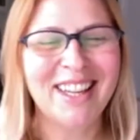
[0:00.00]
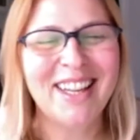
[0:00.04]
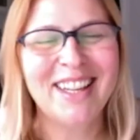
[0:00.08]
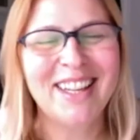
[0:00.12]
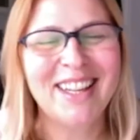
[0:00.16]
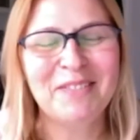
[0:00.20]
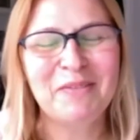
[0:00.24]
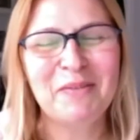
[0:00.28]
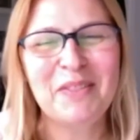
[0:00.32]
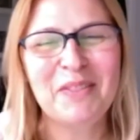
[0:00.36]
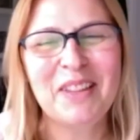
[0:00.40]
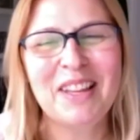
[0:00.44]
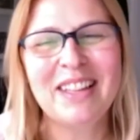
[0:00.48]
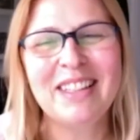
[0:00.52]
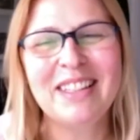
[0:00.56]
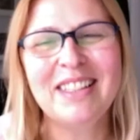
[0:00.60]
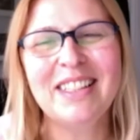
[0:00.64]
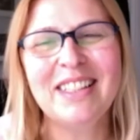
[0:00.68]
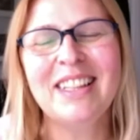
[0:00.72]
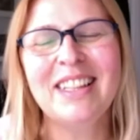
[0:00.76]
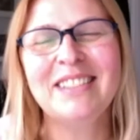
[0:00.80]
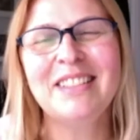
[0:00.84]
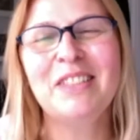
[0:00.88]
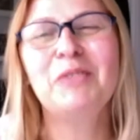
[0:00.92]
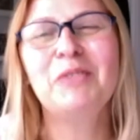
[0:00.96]

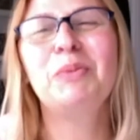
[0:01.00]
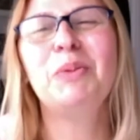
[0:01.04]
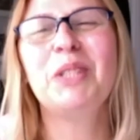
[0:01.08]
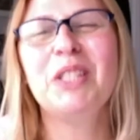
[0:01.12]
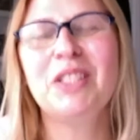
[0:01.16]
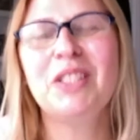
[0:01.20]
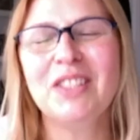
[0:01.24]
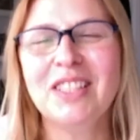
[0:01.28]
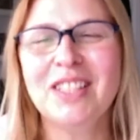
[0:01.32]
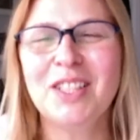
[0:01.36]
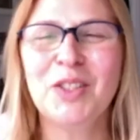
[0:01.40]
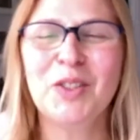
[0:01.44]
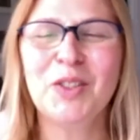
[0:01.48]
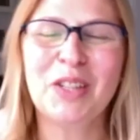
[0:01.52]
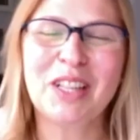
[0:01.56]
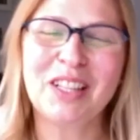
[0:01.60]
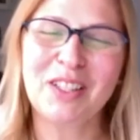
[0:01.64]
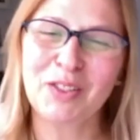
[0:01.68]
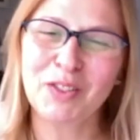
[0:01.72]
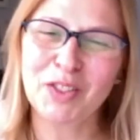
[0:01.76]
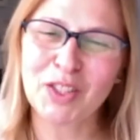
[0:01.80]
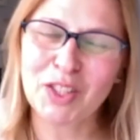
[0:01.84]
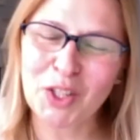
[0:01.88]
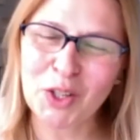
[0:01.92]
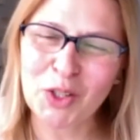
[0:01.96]
an opportunity to kind
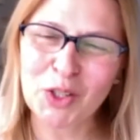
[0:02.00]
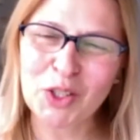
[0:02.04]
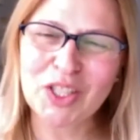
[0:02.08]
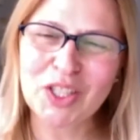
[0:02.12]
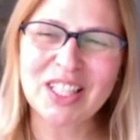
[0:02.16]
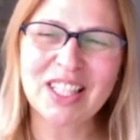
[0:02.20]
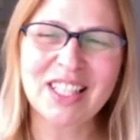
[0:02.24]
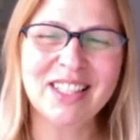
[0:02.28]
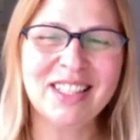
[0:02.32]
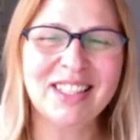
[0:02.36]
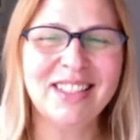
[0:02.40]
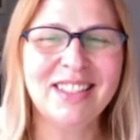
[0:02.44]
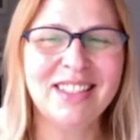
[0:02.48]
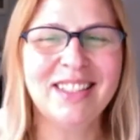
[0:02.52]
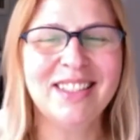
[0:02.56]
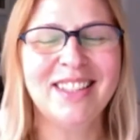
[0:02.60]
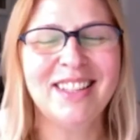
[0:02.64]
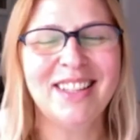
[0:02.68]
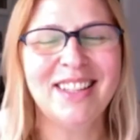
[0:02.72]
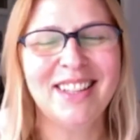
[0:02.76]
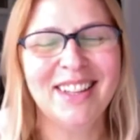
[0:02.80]
of socialize